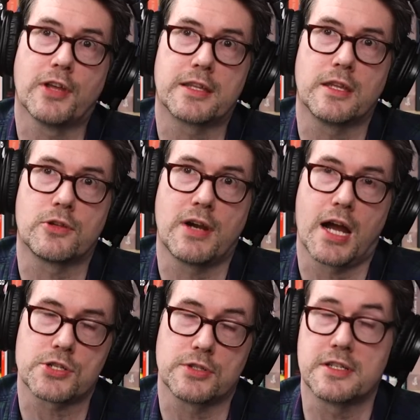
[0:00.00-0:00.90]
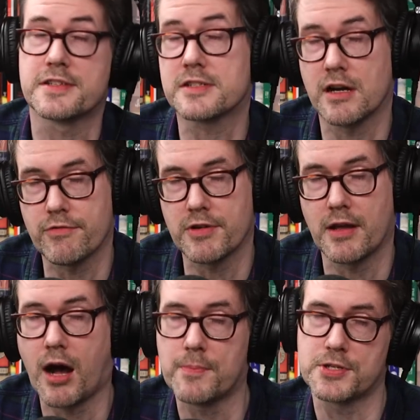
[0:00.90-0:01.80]
like that they're actually discovering
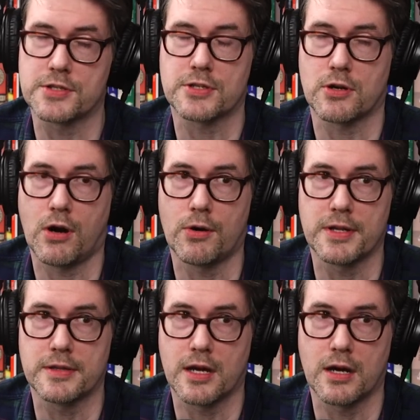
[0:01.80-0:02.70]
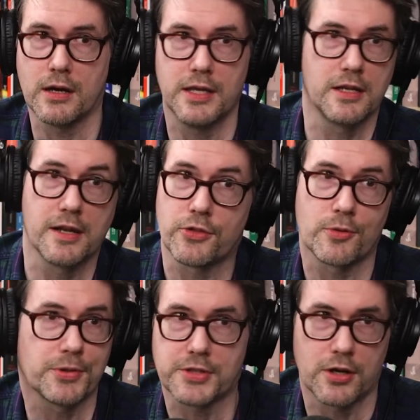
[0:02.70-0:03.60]
objects that are already there in another
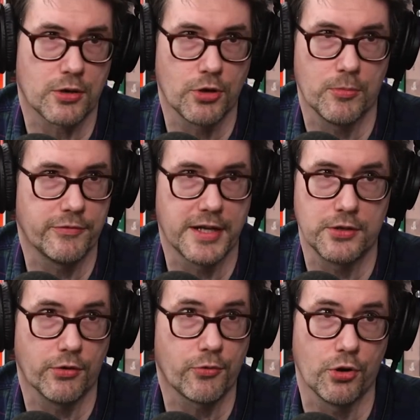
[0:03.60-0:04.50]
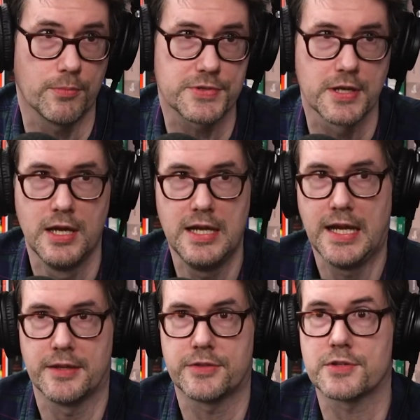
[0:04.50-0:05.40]
Platonic realm of ideal forms,
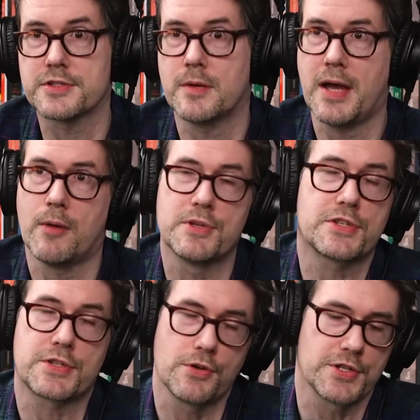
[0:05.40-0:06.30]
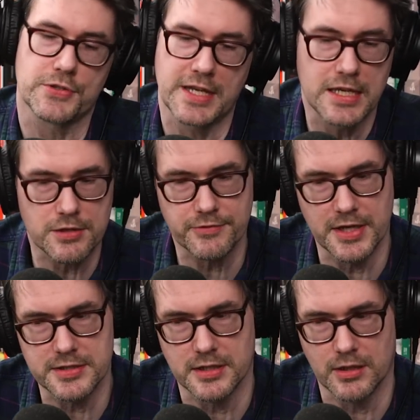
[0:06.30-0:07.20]
and that they're somehow mysteriously
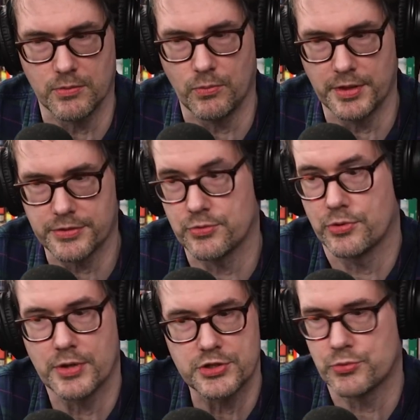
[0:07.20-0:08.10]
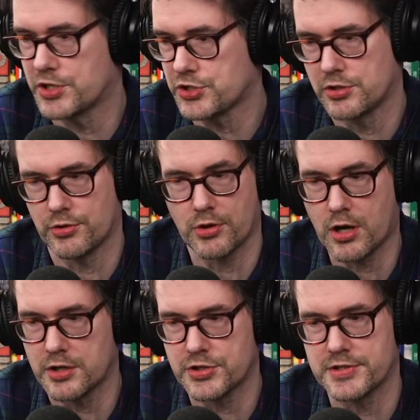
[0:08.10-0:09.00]
interfacing with through their intuition or their
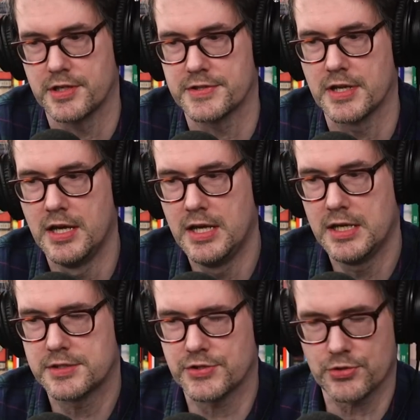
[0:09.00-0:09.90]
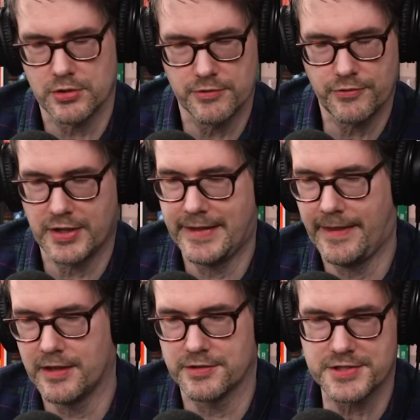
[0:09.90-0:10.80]
consciousness to sort of
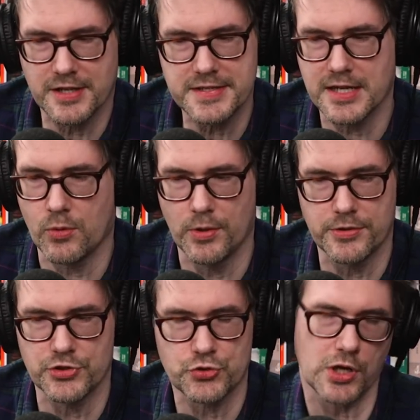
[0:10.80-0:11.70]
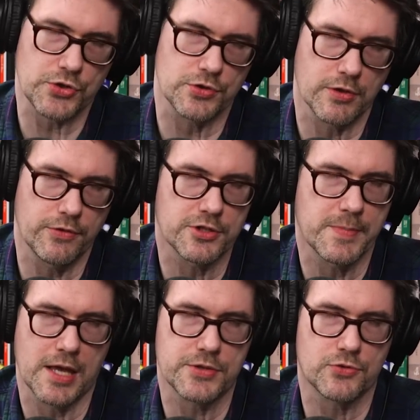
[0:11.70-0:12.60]
uh, suss out what those structures of those
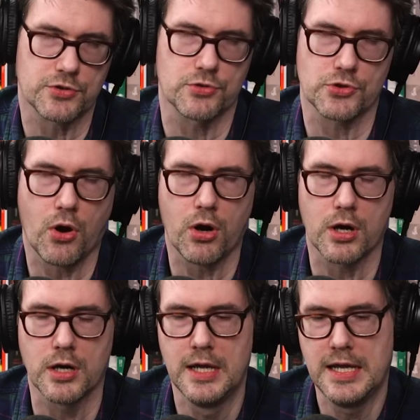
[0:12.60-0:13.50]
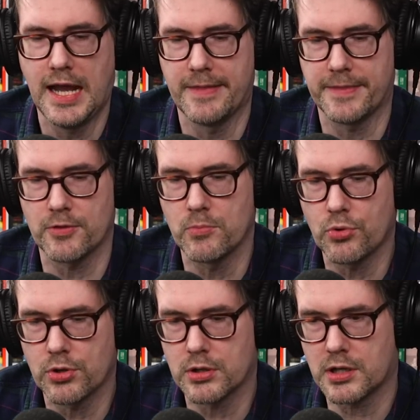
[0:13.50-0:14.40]
math structures are, and that they're
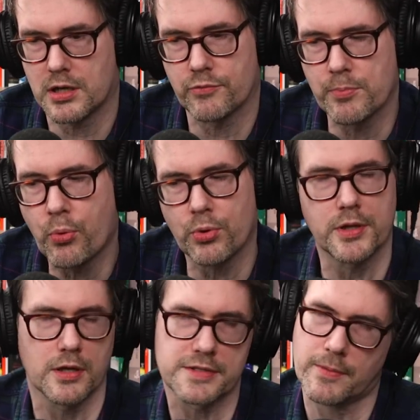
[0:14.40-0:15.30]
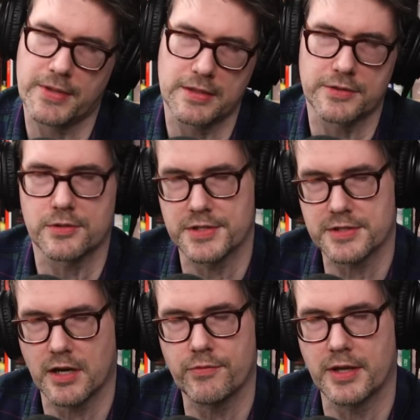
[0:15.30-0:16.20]
more kind of reporting on something that they're
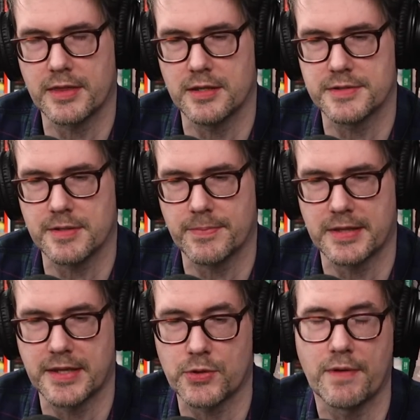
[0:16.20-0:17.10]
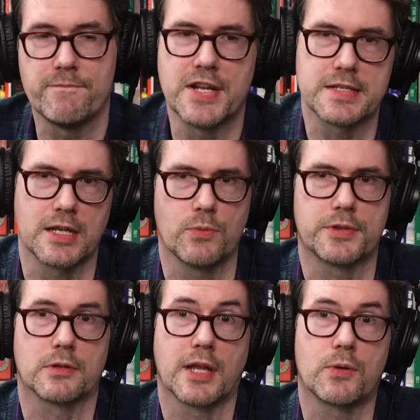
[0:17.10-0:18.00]
discovering than something that they're inventing with
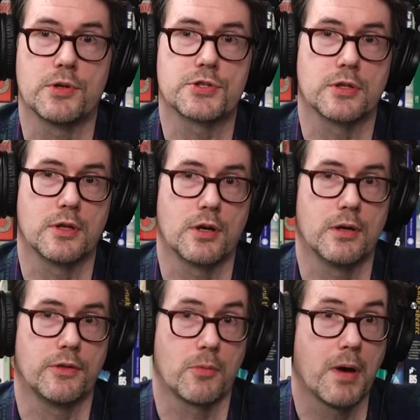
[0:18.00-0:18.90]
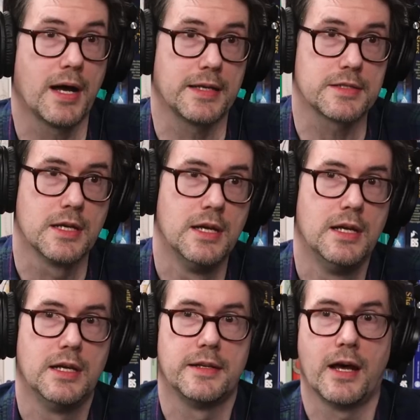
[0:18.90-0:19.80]
their language and their, their mind.
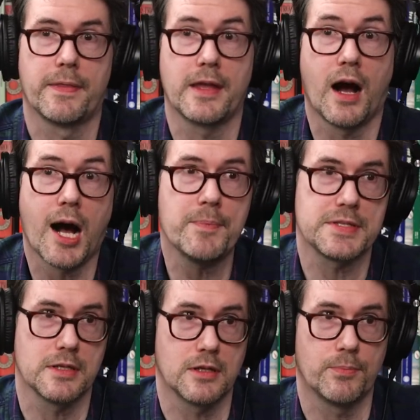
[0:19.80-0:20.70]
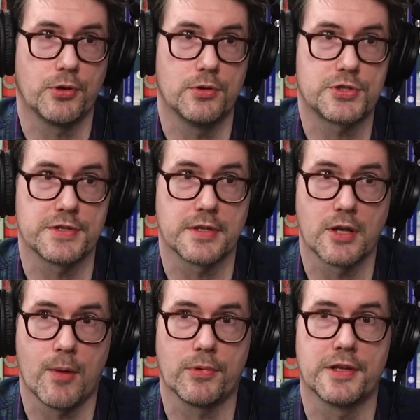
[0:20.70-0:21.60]
Hmm. Now, the opposite approach is the
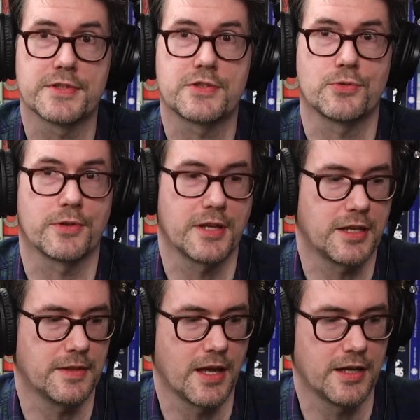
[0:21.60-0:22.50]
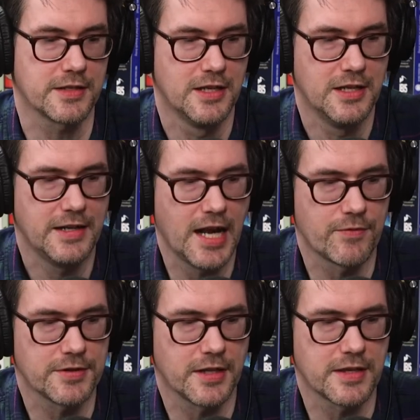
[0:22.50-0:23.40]
anomalists, who are thinking that
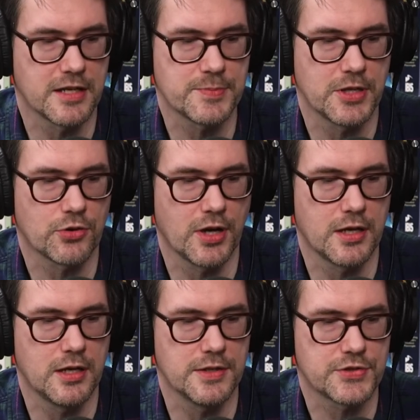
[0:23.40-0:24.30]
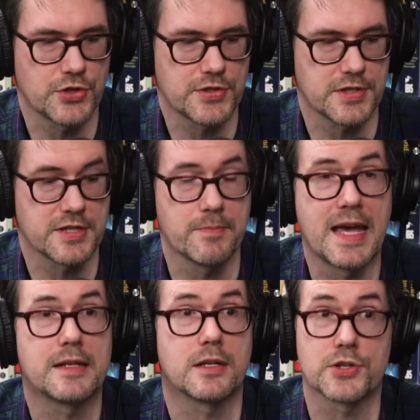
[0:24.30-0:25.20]
everything that is being created is just a
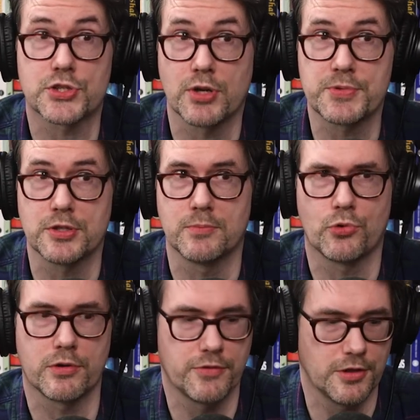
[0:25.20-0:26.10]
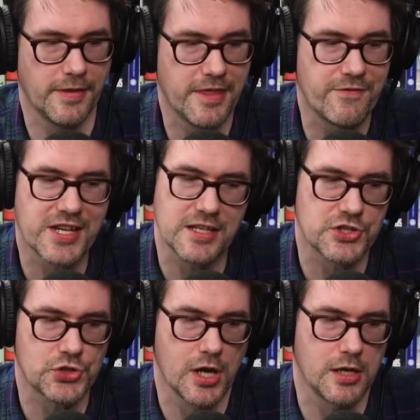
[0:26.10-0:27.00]
semantic description, more of the, the
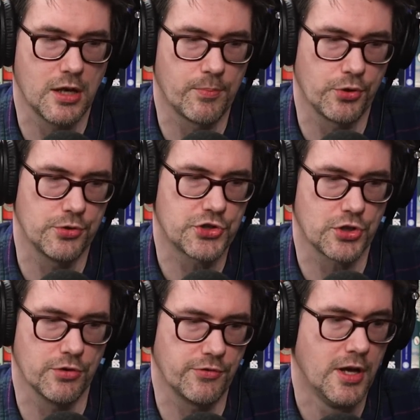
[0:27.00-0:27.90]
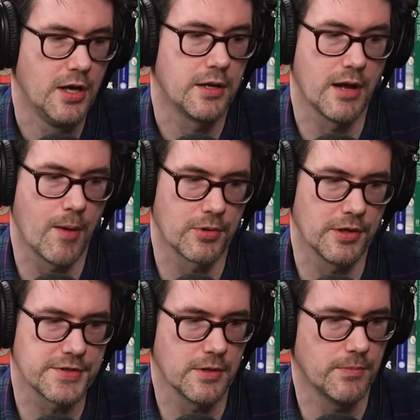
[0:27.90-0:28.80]
Wittgenstein approach of
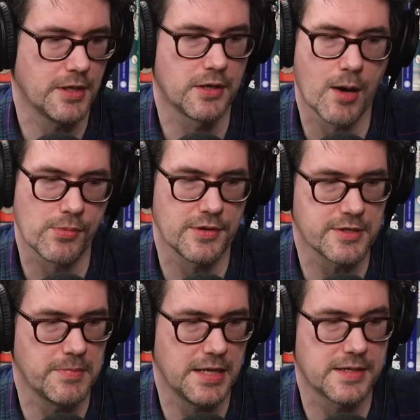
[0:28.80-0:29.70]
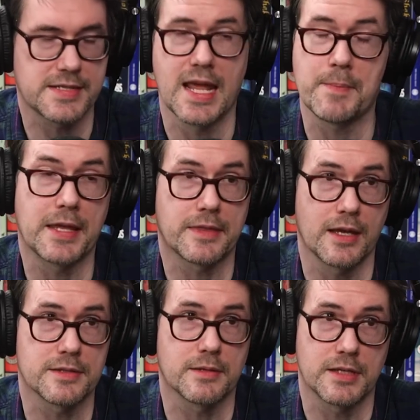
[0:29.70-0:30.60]
nominalism. The nominalism means naming
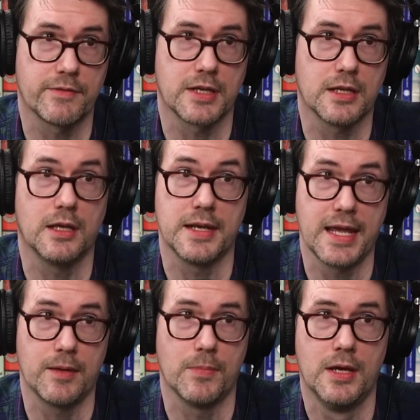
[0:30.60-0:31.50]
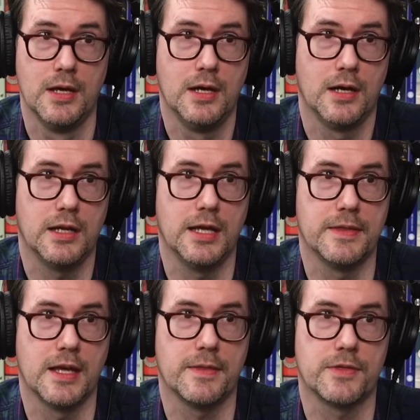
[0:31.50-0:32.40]
things and giving it a name. Yeah. And
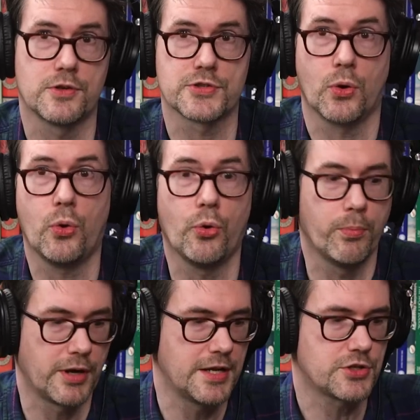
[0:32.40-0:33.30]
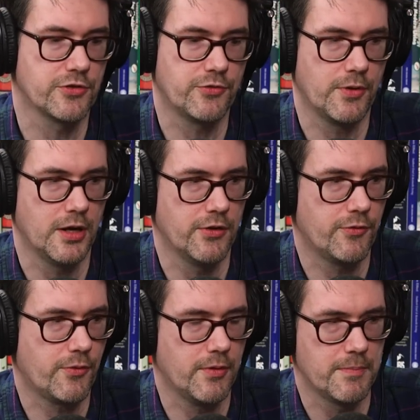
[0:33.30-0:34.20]
that there's a whole branch of,
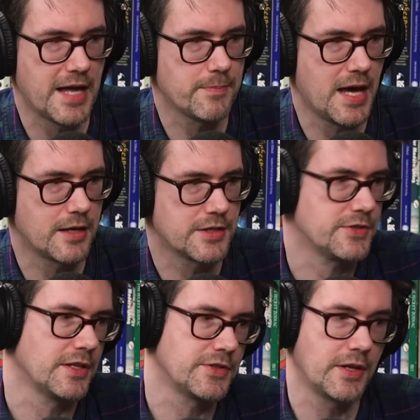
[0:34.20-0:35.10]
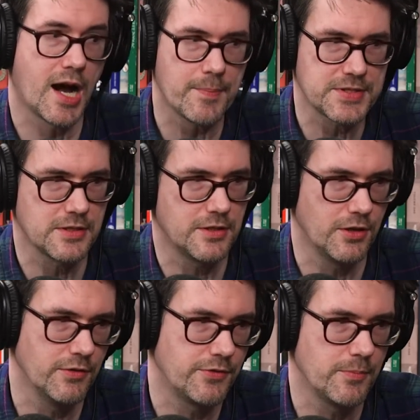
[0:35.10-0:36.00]
of mathematics that's the opposite
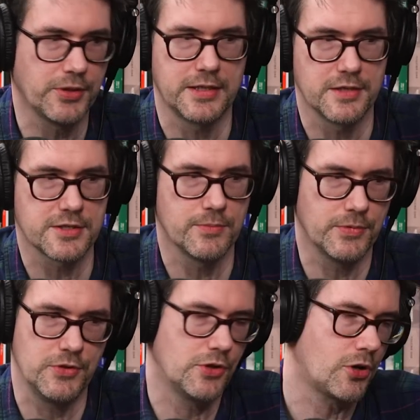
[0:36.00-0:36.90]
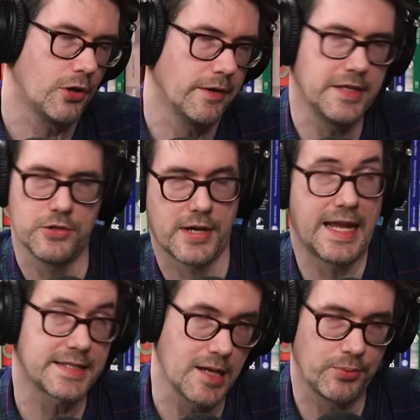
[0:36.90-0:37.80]
of the Platonism. You could call it either
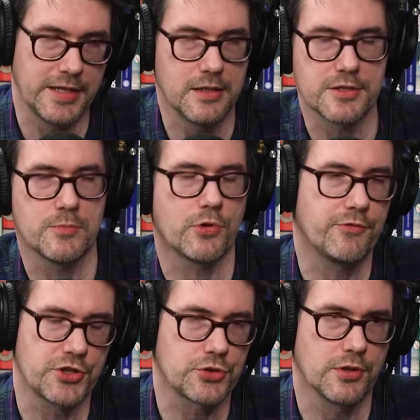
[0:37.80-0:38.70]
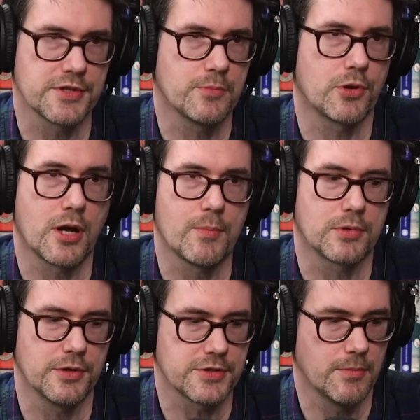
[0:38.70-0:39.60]
anti-Platonism or fictionalism or
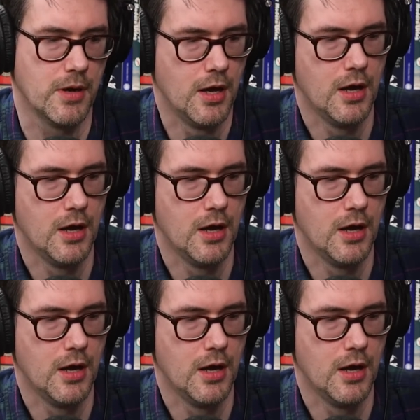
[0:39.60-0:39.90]
nominalism.